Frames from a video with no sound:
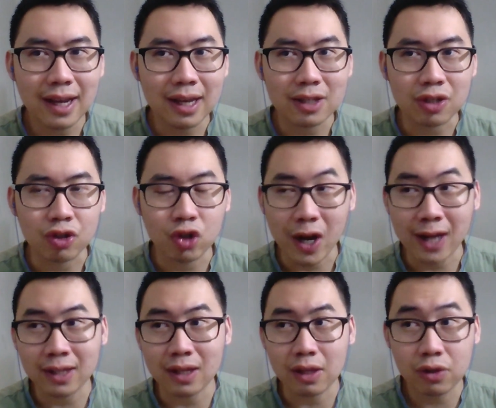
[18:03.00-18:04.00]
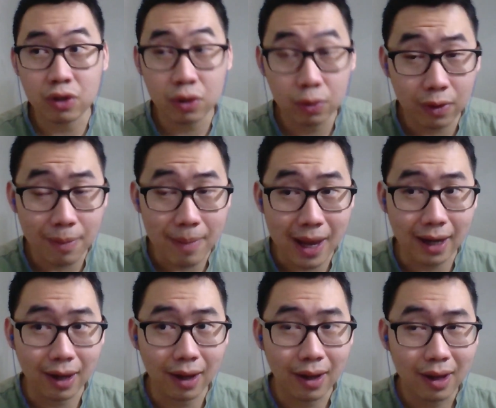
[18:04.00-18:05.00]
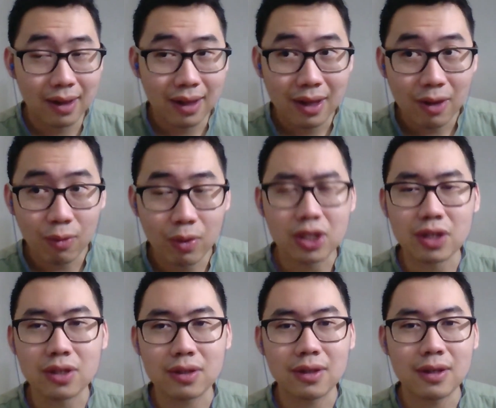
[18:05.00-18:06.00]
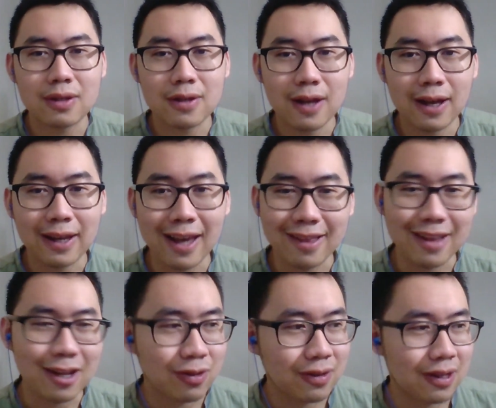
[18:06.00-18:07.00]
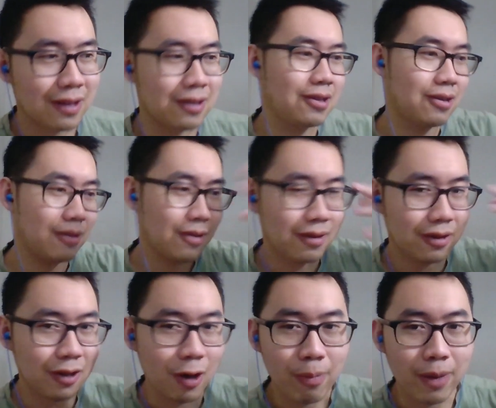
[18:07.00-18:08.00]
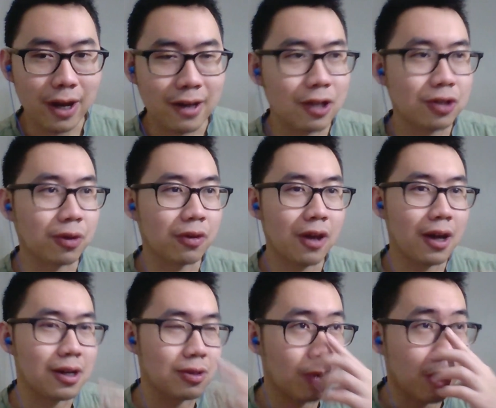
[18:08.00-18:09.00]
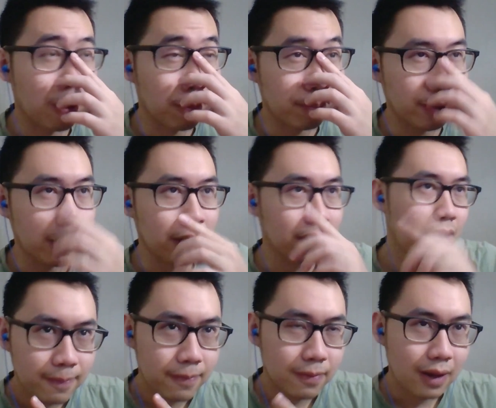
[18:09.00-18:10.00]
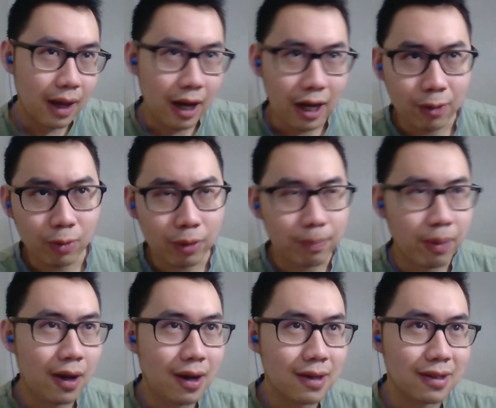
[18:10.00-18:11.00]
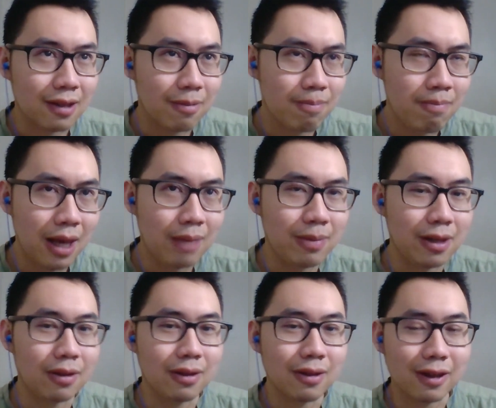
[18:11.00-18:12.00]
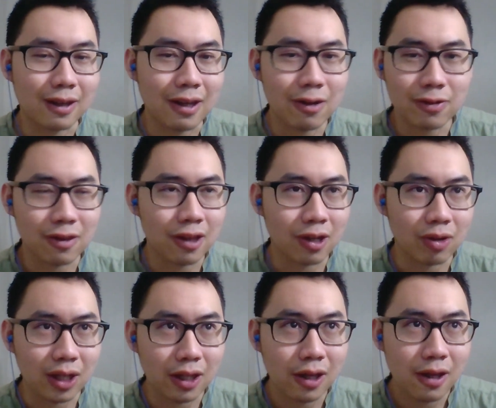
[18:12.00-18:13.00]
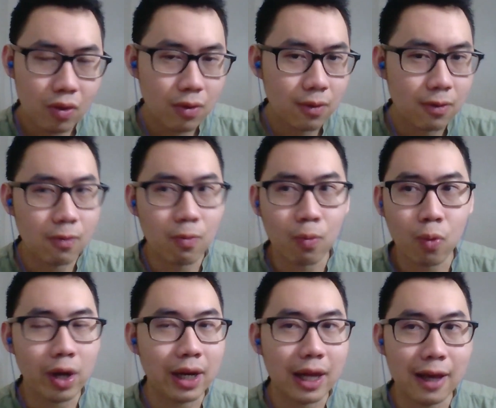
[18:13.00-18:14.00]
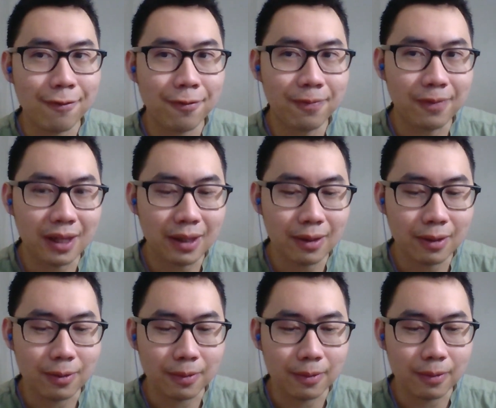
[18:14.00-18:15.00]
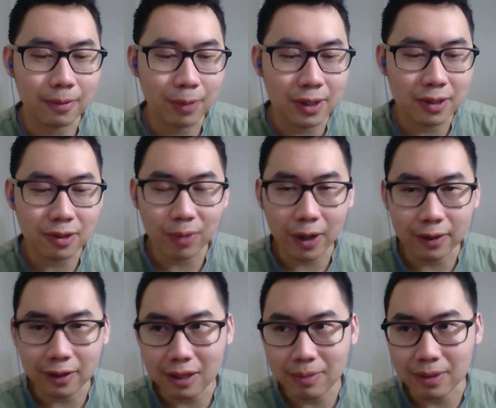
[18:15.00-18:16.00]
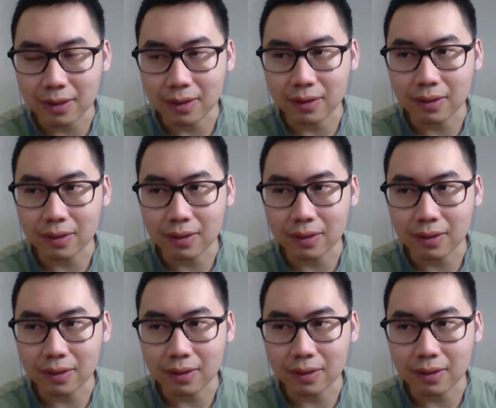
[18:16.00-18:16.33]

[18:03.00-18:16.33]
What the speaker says: it's attracted to the mana, which is, again, that's my initial thought as well. But I would posit, maybe, like, here's a theory. What if the reasons why the demons